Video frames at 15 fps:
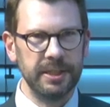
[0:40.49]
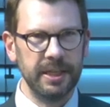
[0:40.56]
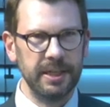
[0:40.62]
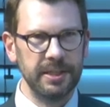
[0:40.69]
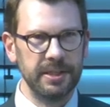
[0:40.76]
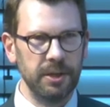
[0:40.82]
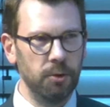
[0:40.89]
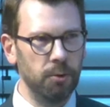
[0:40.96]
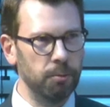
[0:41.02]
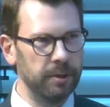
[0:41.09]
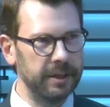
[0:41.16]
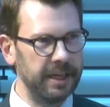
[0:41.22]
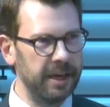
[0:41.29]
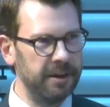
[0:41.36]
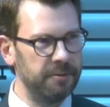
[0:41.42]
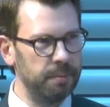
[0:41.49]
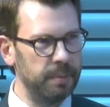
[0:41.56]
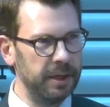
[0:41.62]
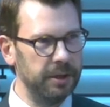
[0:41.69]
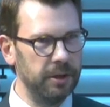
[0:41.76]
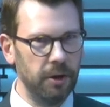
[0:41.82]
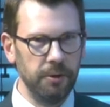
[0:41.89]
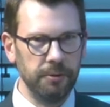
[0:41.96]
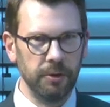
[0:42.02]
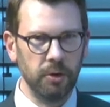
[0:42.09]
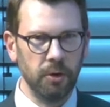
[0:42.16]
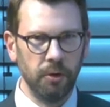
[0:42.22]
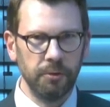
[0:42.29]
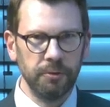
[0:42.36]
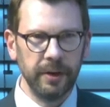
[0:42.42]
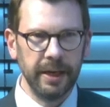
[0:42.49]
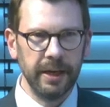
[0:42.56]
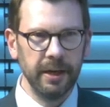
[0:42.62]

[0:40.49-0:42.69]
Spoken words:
as there already have been over coffee.